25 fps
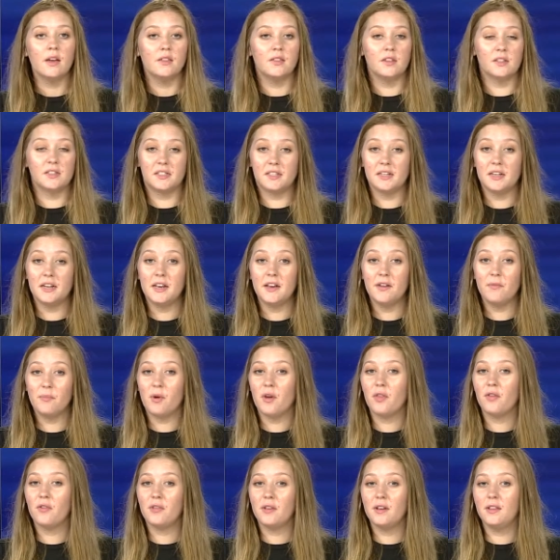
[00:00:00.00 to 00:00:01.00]
The city of
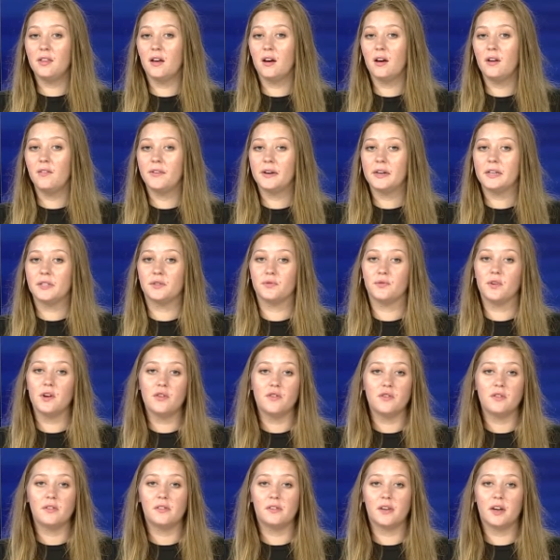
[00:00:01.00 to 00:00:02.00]
brotherly love has
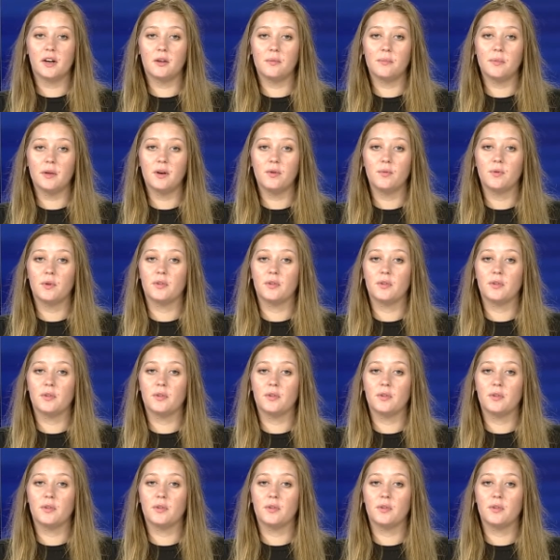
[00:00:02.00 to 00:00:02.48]
reached a settlement